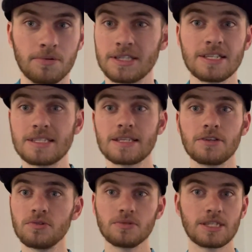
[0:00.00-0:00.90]
But this is a
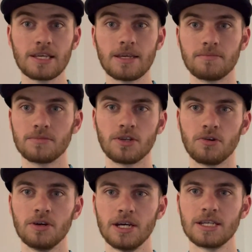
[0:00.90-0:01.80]
new team. You
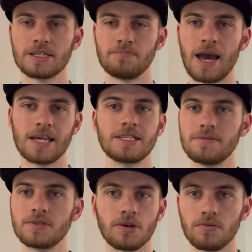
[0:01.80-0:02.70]
know, bad
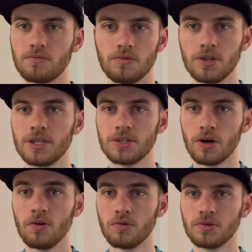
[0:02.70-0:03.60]
teams don't really
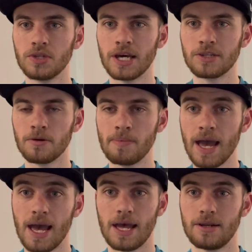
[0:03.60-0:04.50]
know that they're
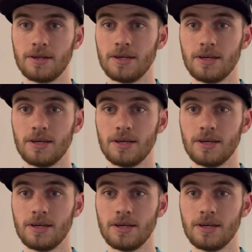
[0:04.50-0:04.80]
bad.